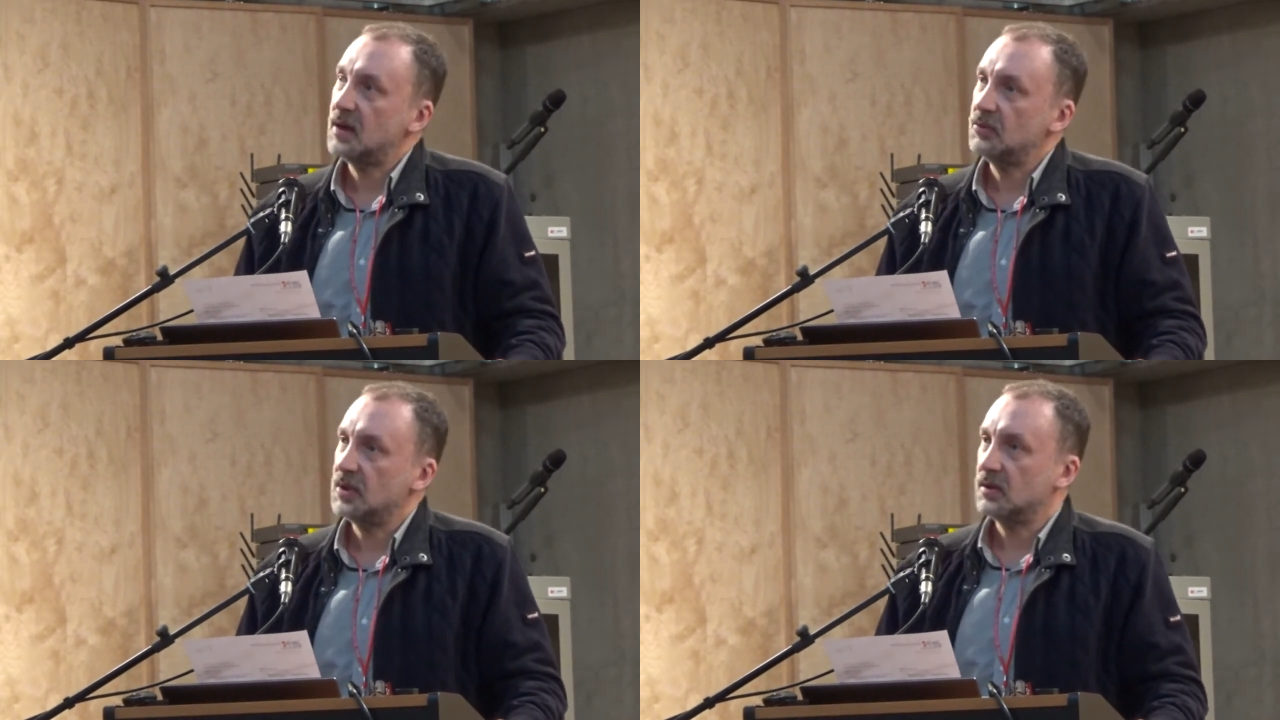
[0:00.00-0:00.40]

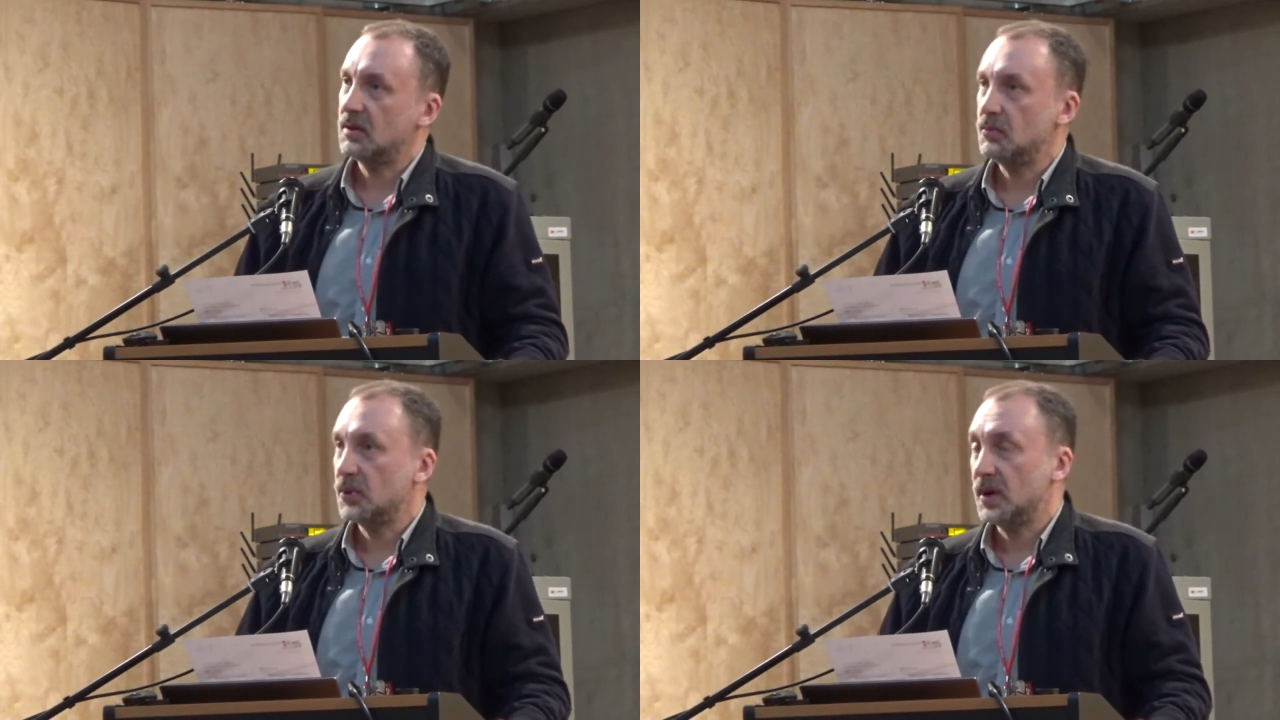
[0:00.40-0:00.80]
how they
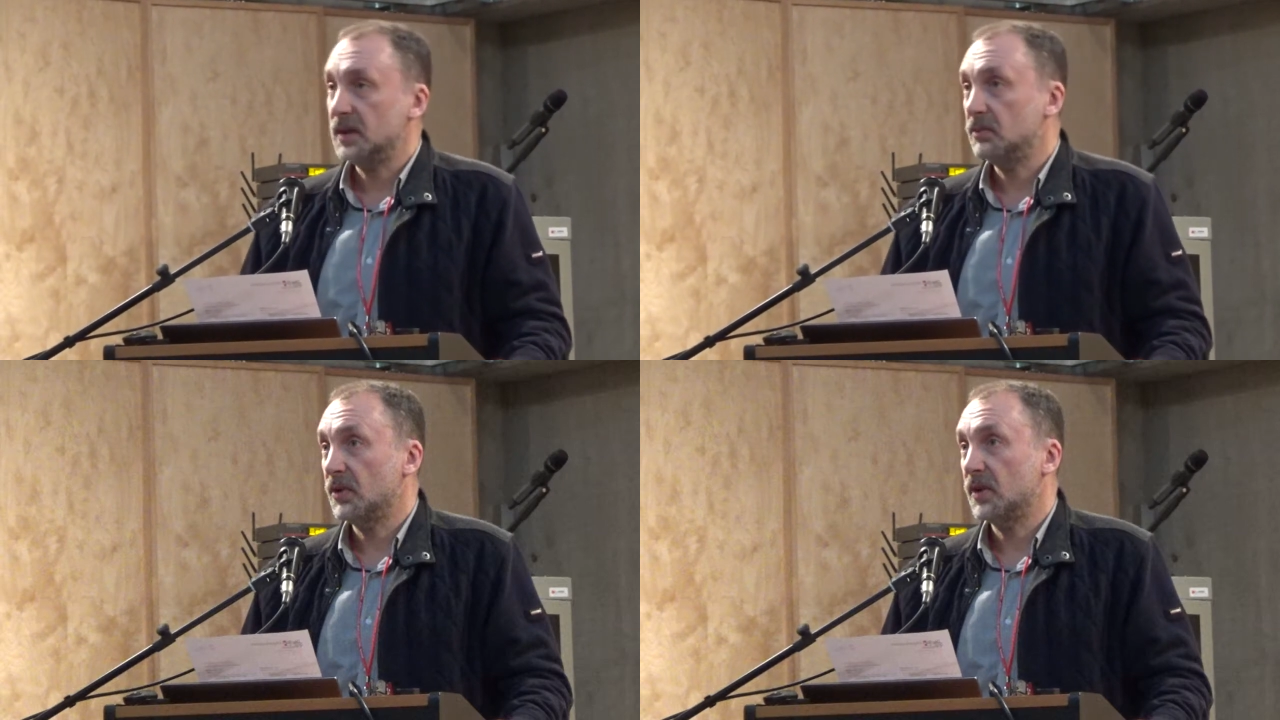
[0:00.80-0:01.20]

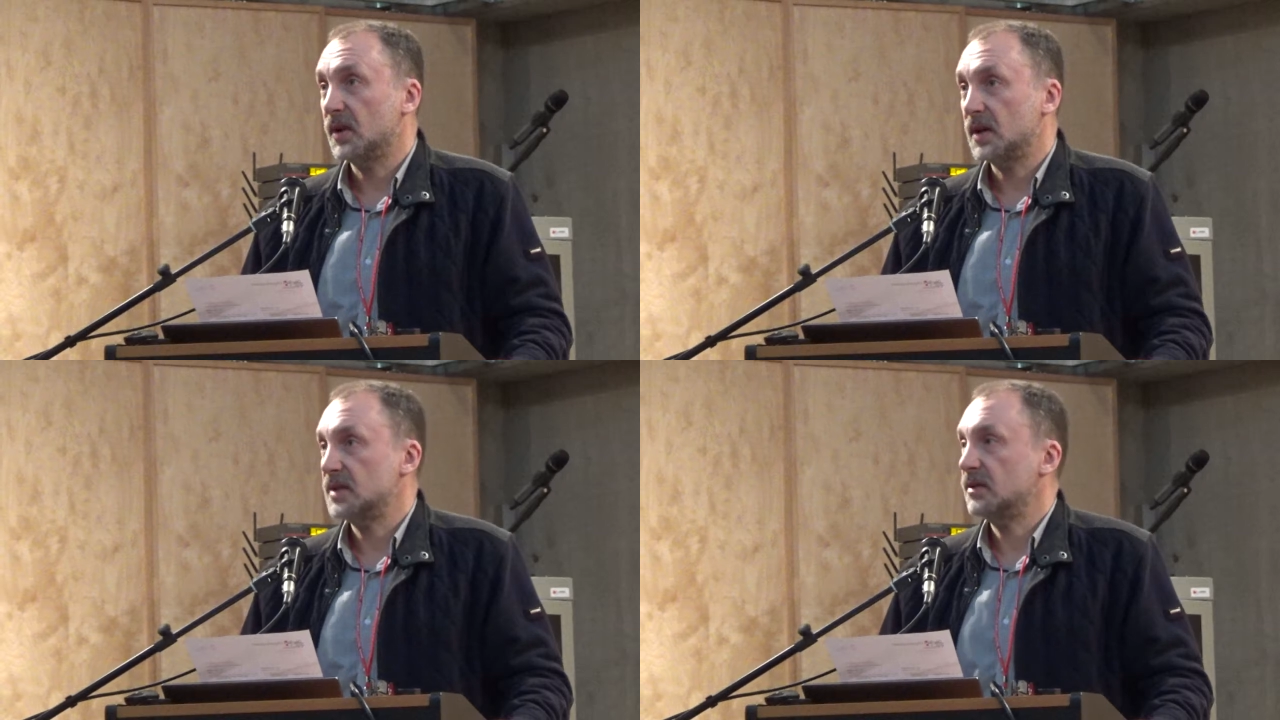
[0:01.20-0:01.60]
cooperate with
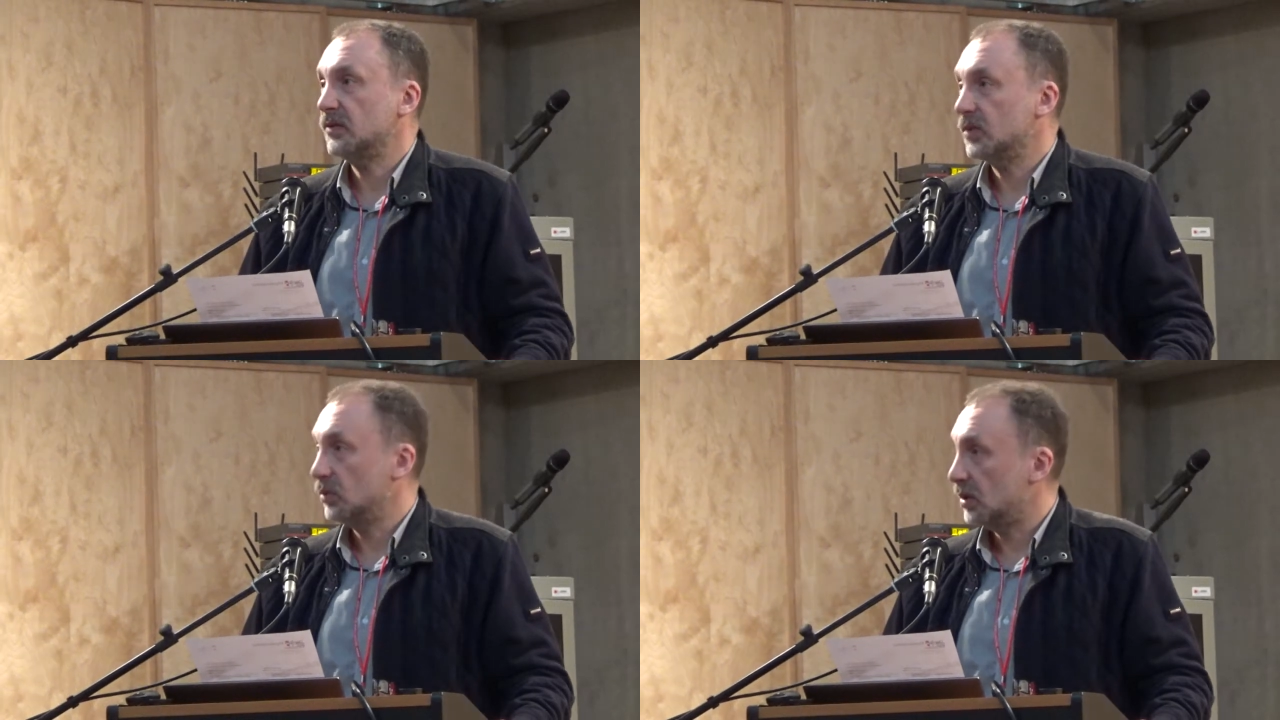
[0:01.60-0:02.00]
the rest
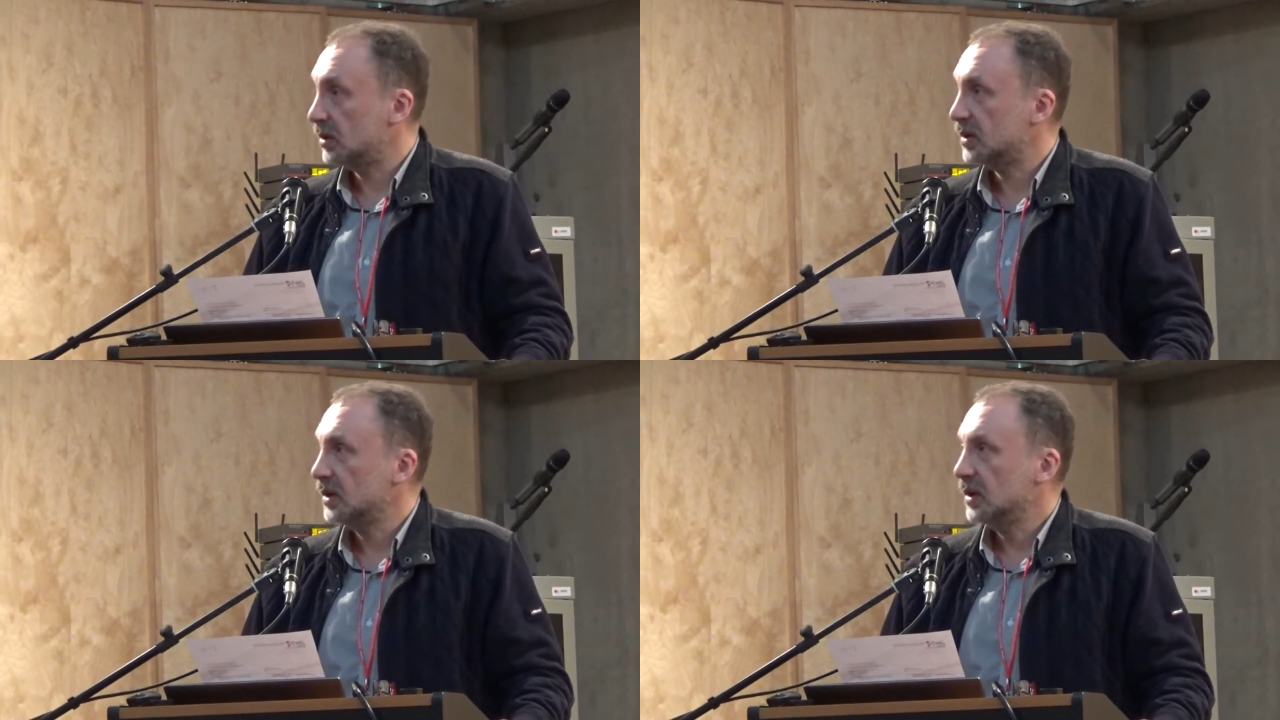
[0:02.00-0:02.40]
of the
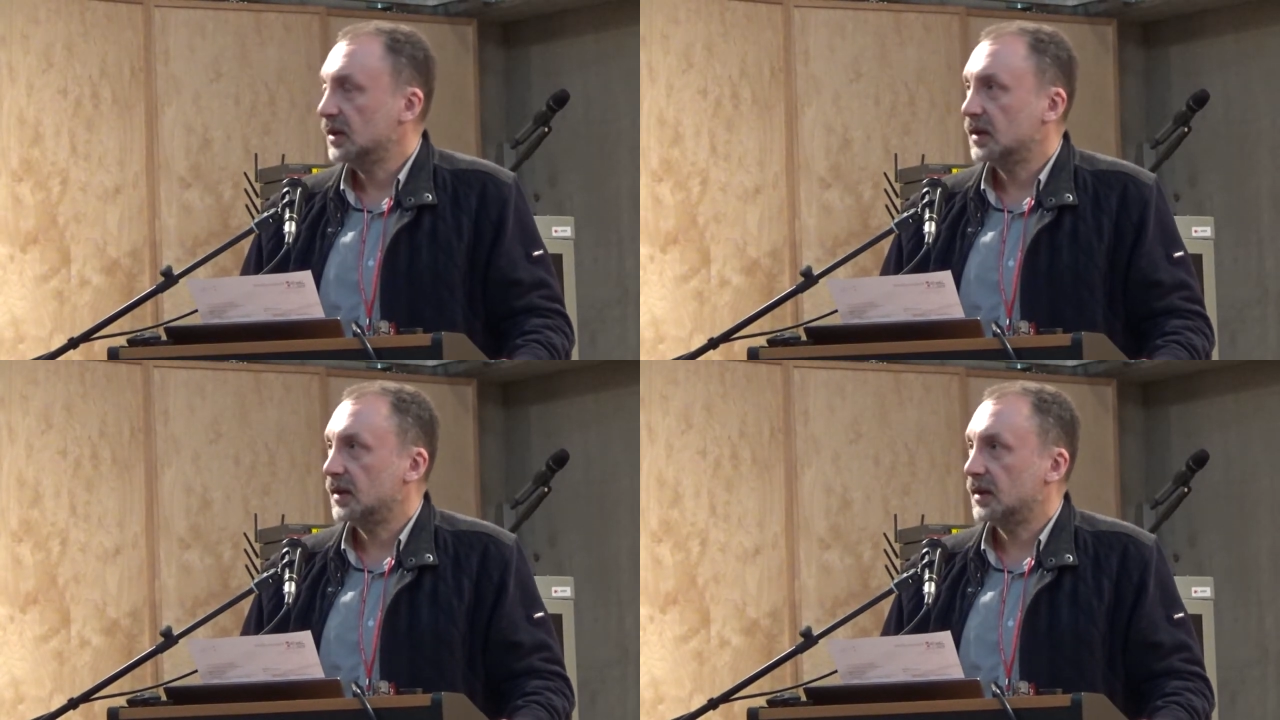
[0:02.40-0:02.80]
world,
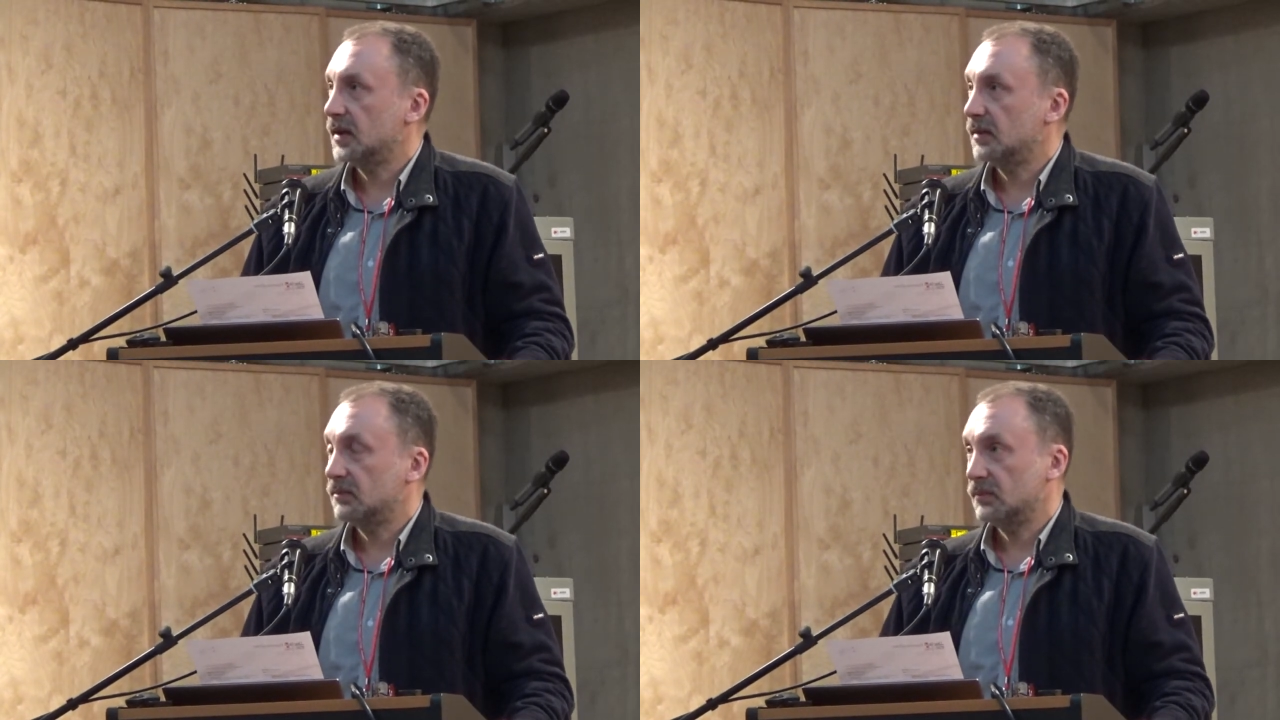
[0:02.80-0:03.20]

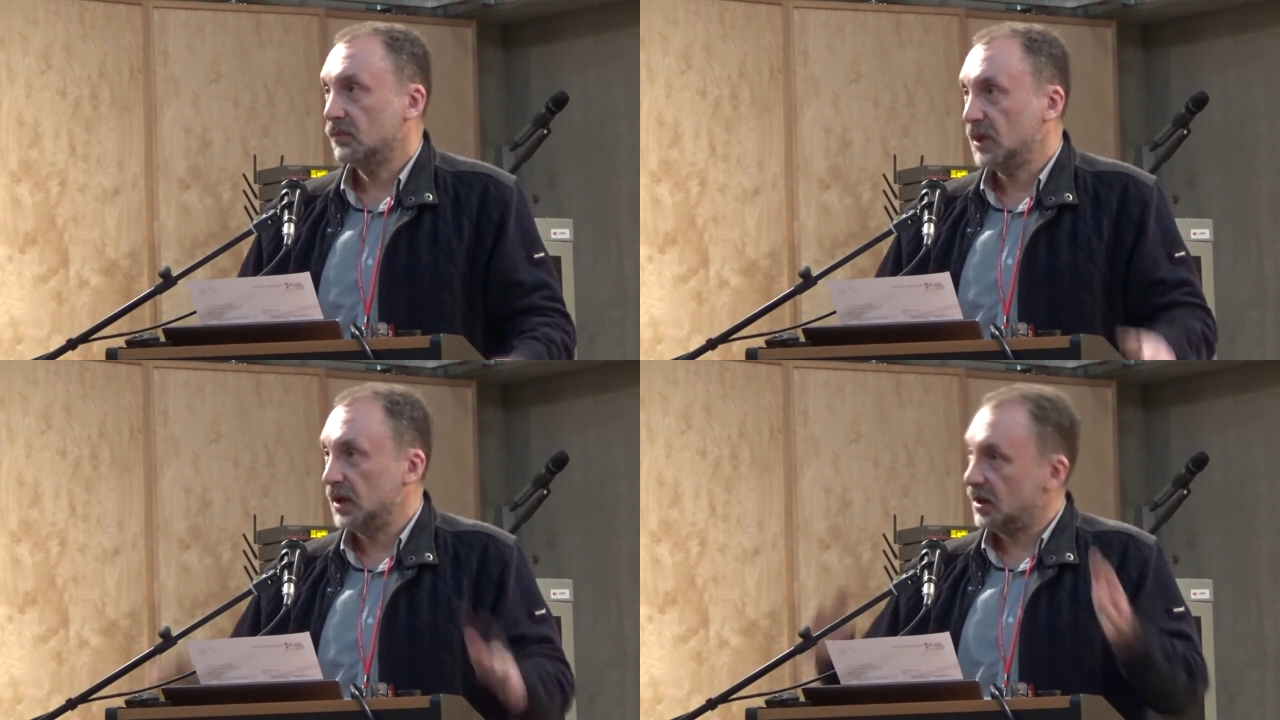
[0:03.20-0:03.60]
uh,
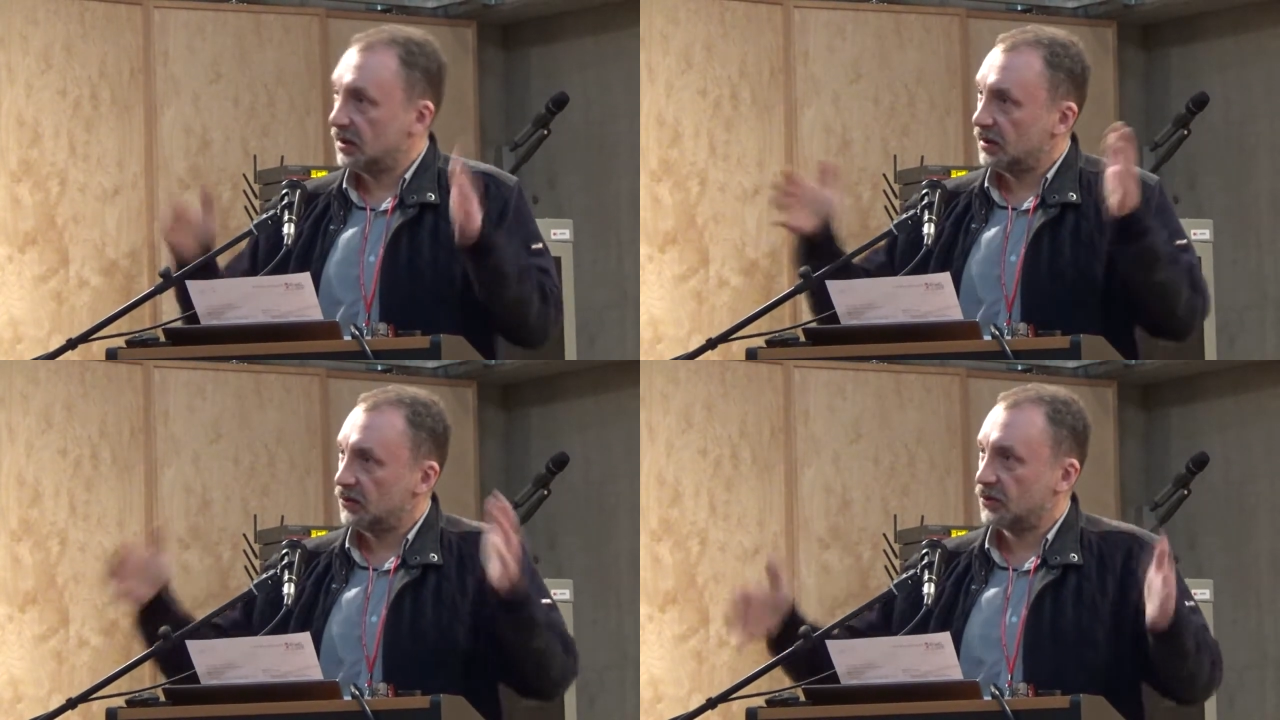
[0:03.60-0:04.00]

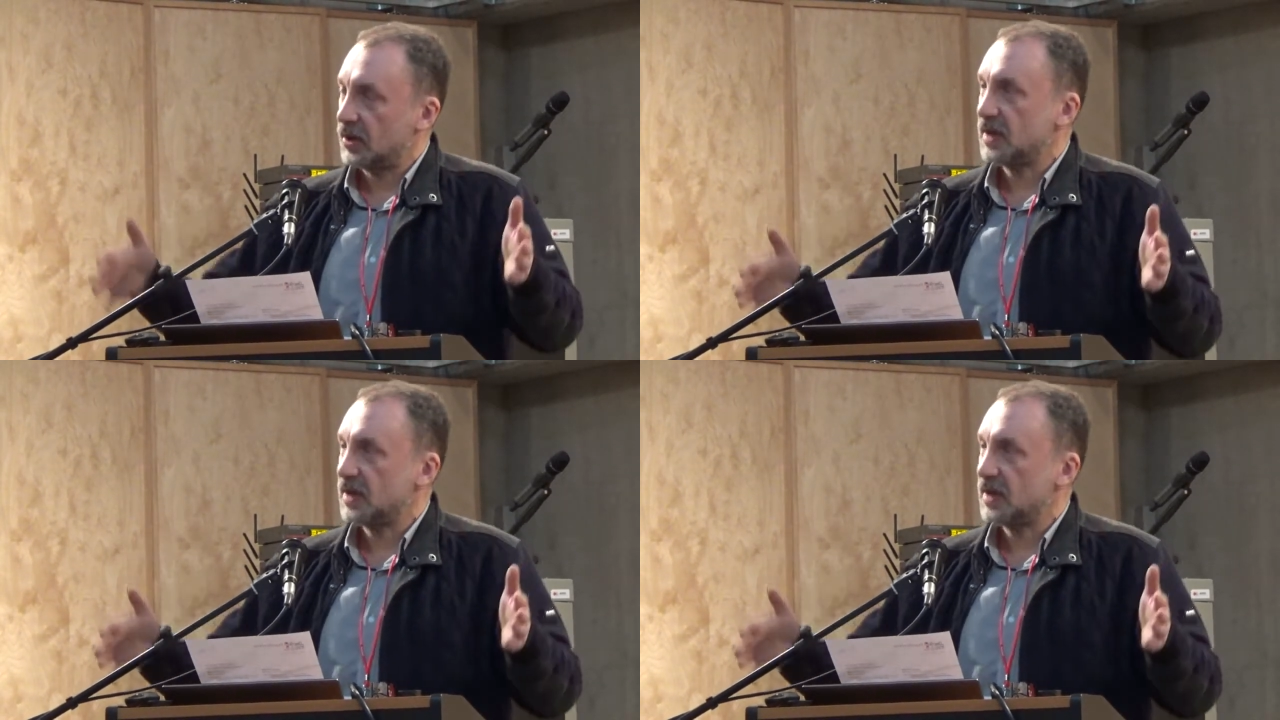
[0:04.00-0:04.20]
meaning the